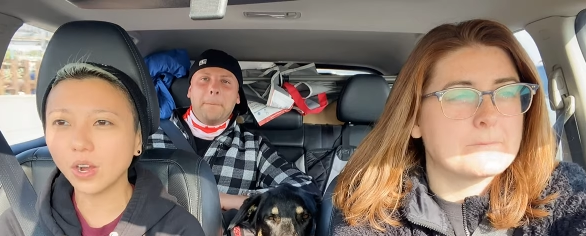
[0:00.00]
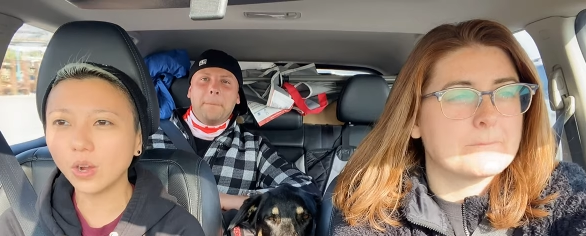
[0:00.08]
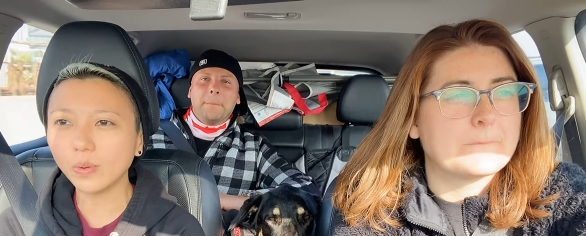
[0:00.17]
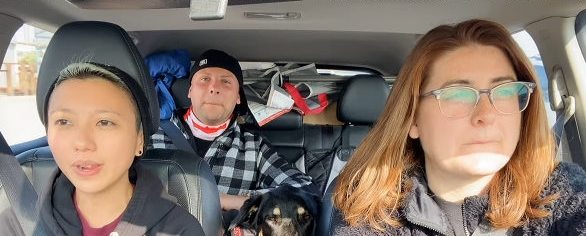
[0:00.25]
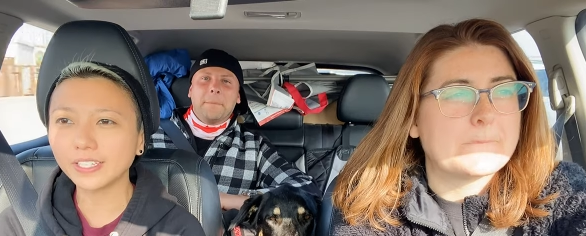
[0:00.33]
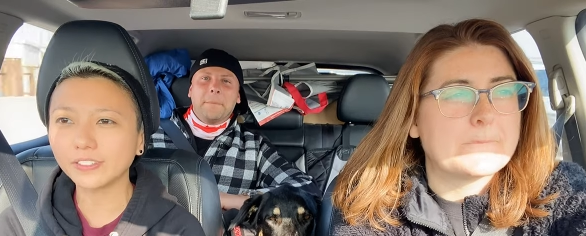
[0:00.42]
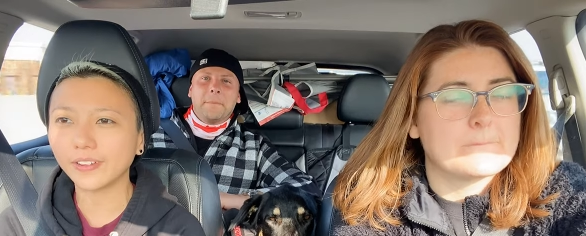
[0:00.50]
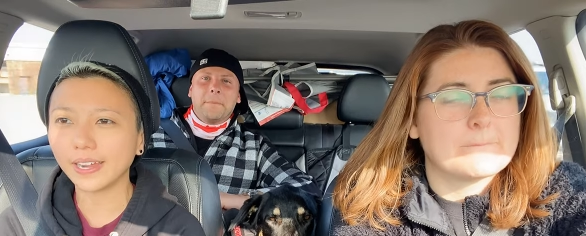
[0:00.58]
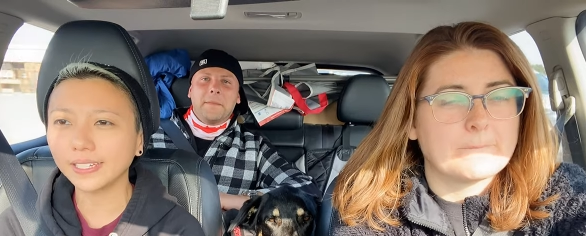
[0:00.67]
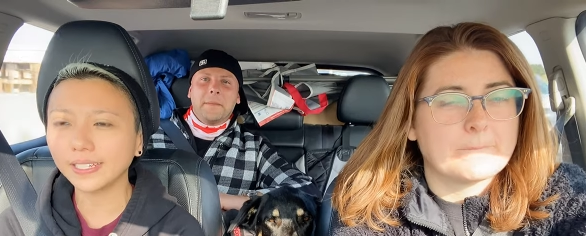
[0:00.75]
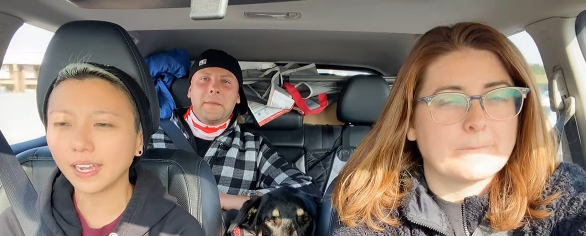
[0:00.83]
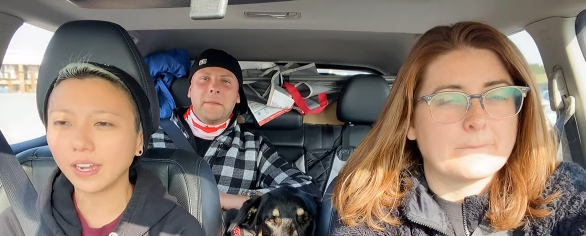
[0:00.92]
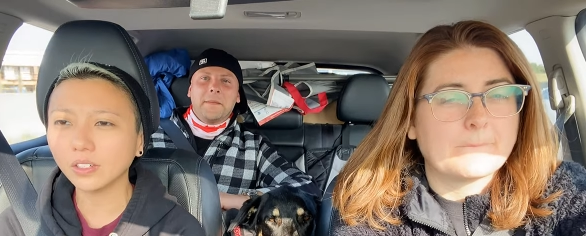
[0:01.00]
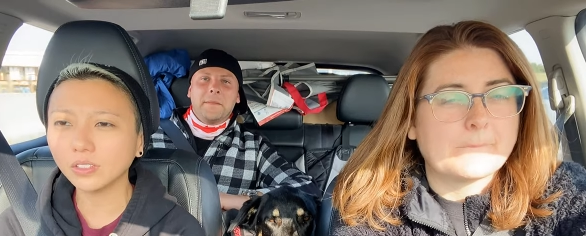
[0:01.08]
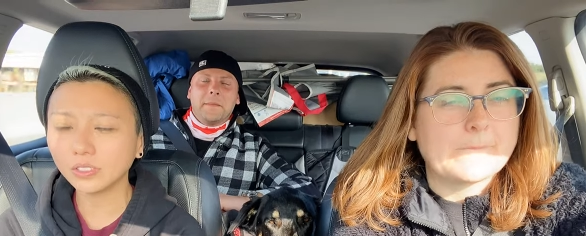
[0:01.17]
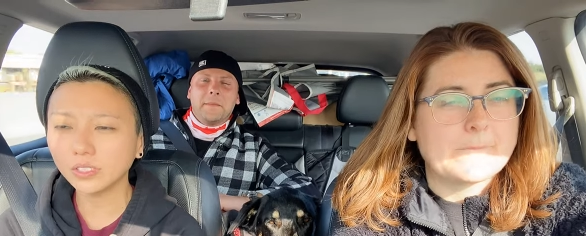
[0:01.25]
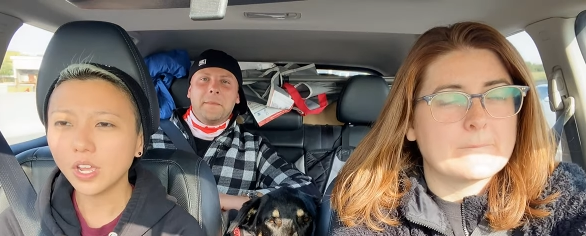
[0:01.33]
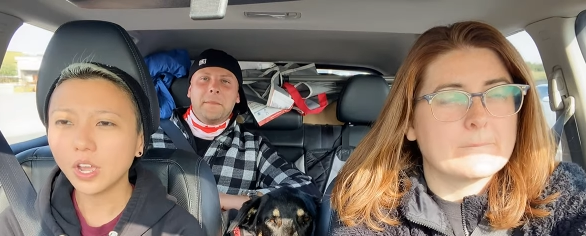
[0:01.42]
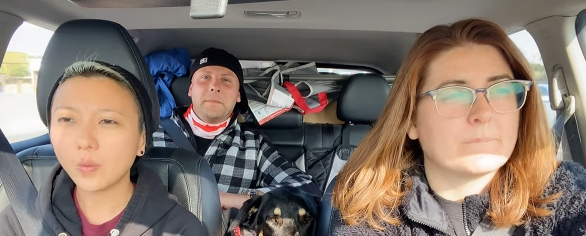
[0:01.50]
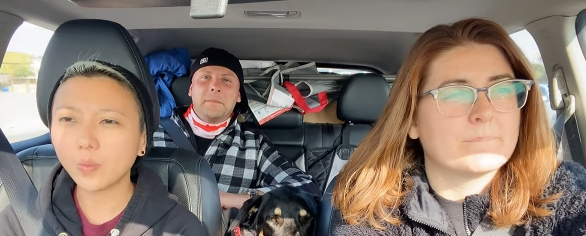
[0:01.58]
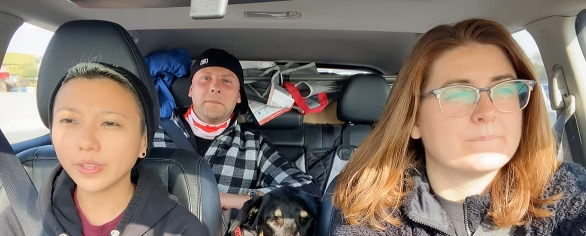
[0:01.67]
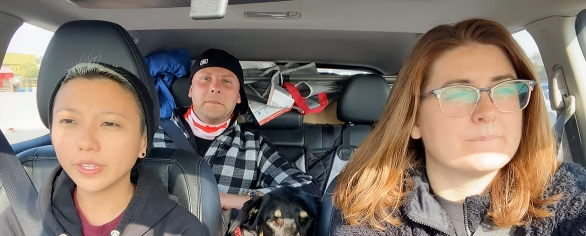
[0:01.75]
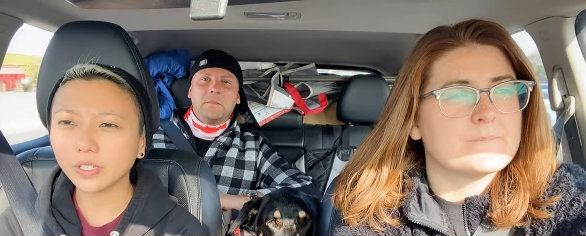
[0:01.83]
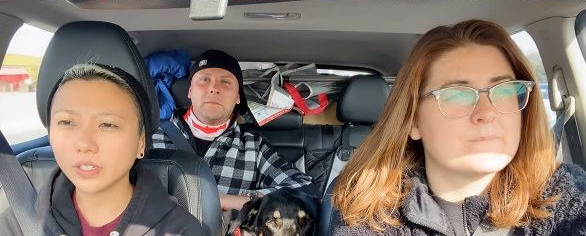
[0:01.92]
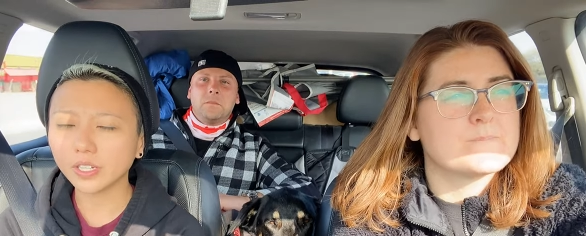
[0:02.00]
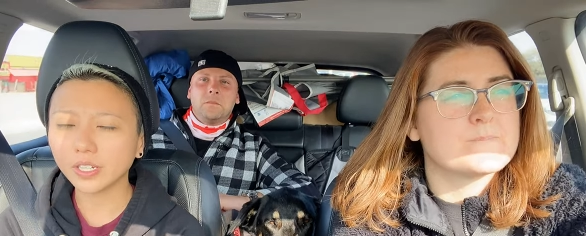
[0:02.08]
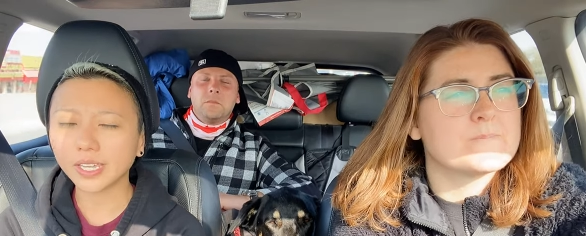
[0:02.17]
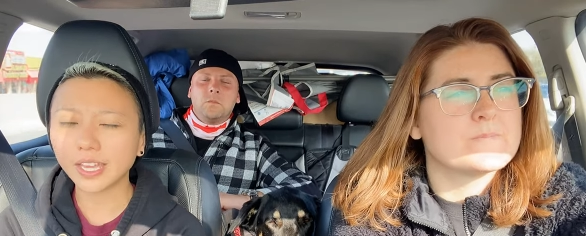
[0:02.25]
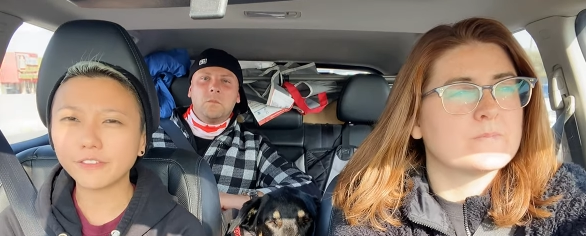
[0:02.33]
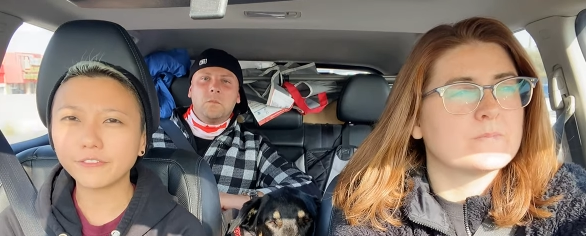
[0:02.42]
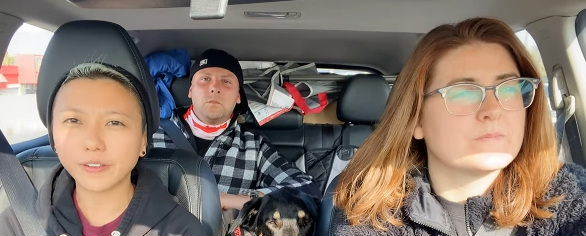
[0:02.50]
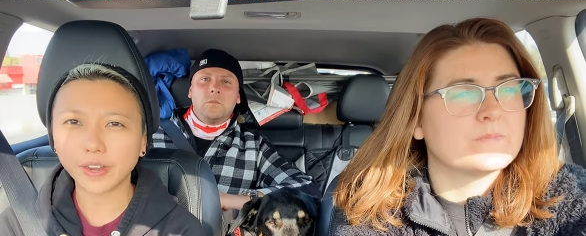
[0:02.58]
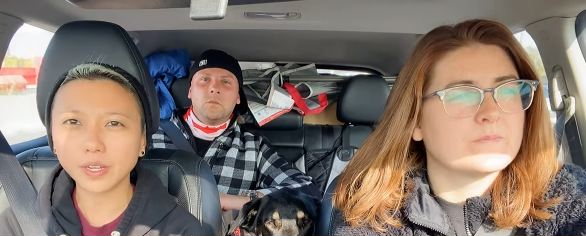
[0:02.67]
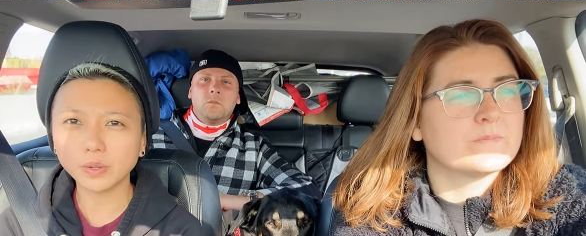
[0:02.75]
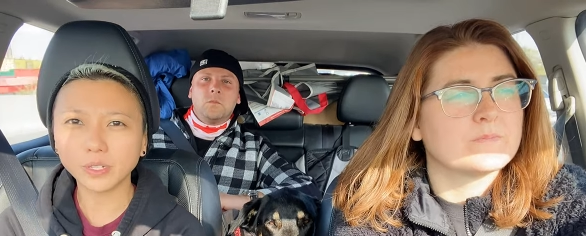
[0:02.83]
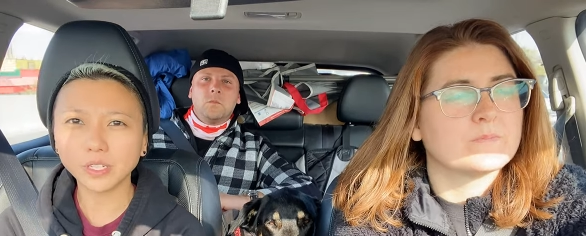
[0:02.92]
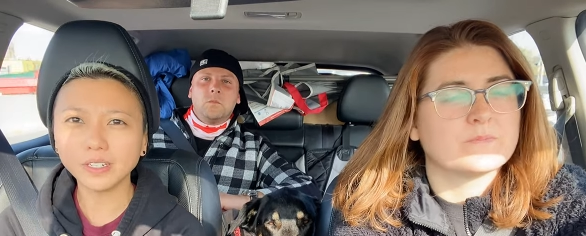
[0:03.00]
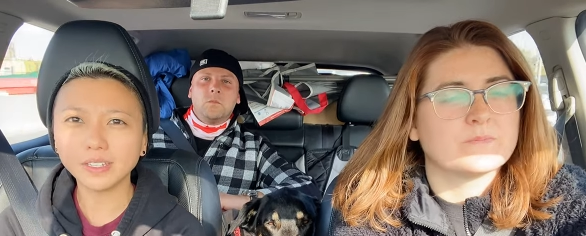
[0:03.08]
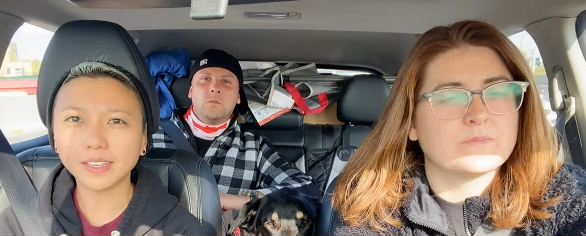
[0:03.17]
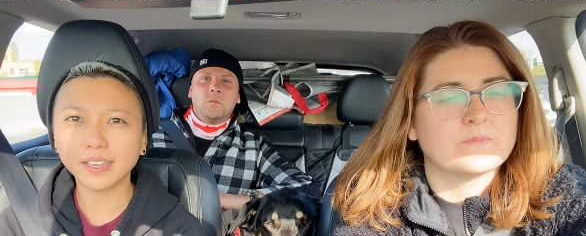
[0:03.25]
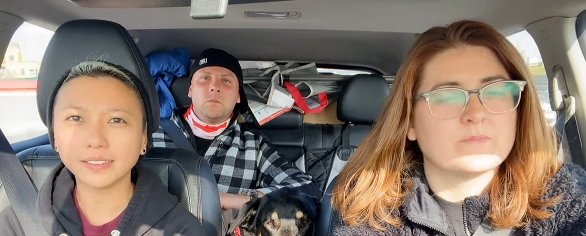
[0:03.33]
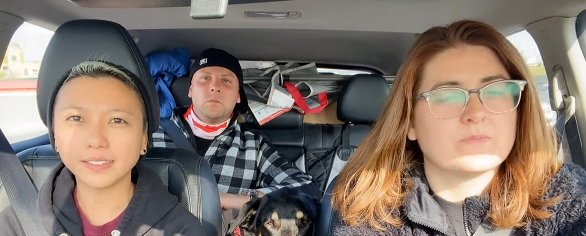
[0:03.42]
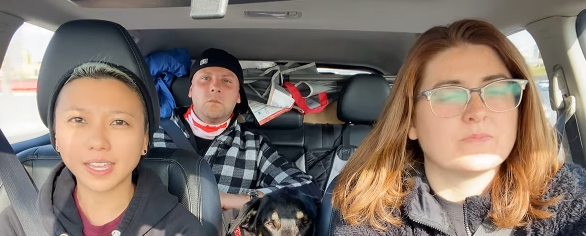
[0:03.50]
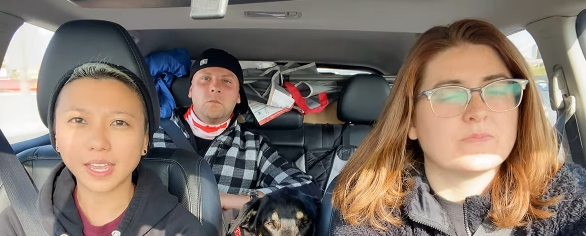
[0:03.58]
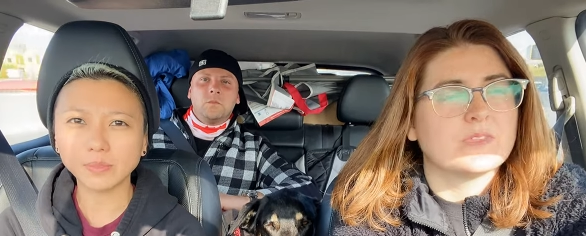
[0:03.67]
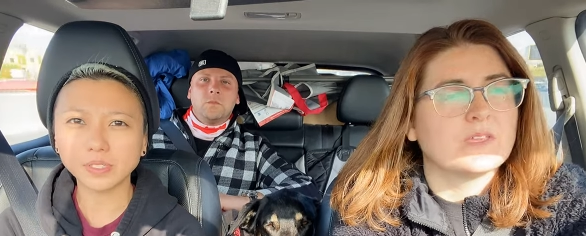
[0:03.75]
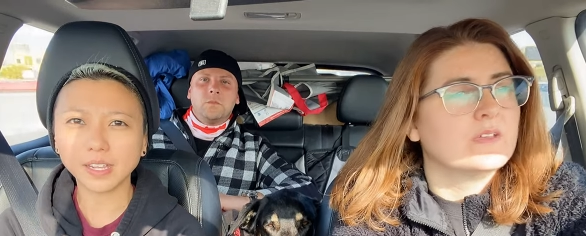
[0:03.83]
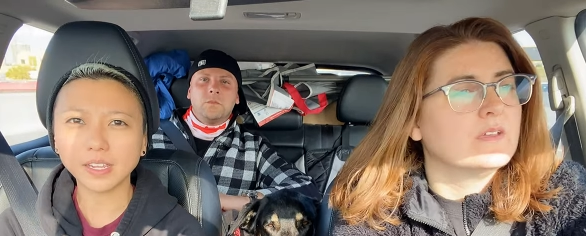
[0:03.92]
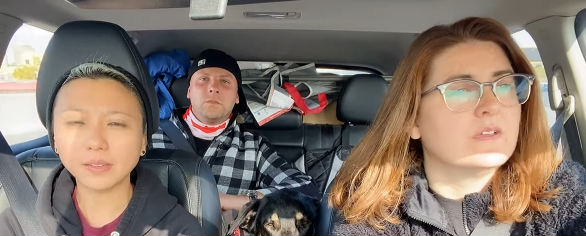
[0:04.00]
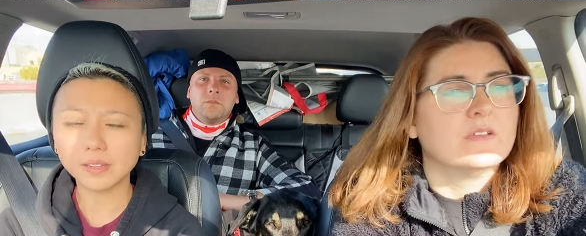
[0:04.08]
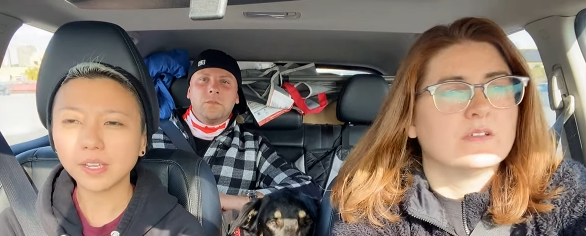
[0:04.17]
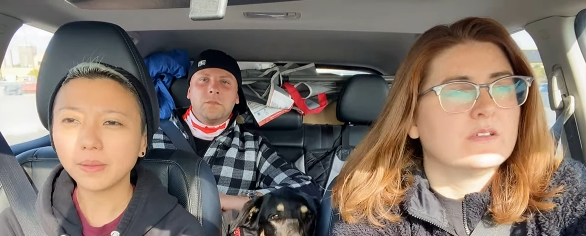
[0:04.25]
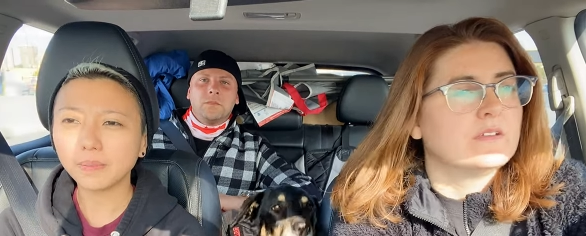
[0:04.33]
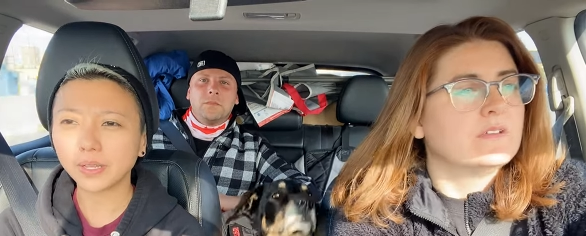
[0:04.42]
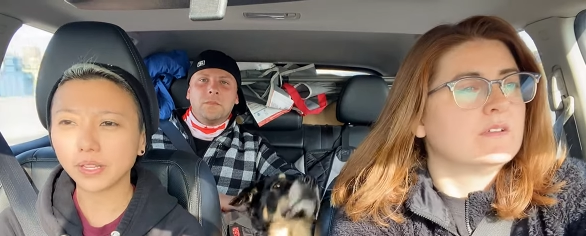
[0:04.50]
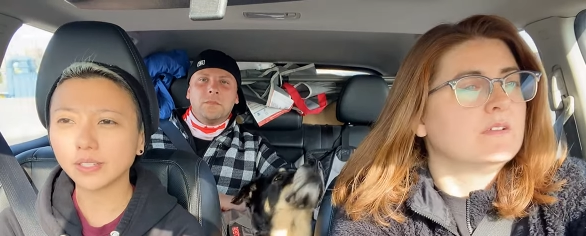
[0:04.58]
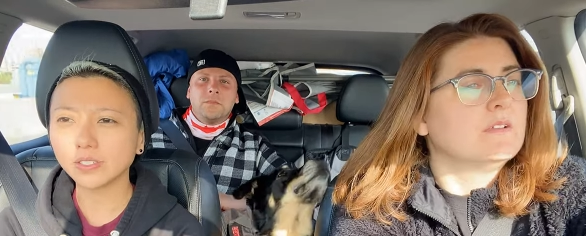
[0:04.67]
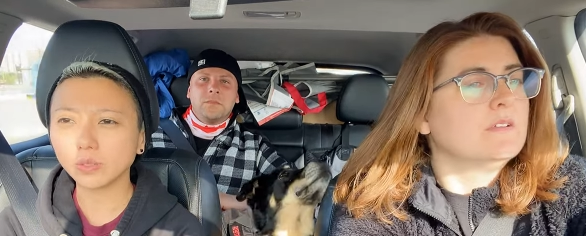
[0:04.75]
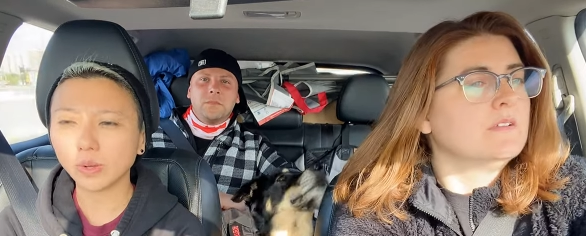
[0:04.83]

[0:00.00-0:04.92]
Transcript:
Speaker 1: always find out whether you're going to get firewood at the campsite because you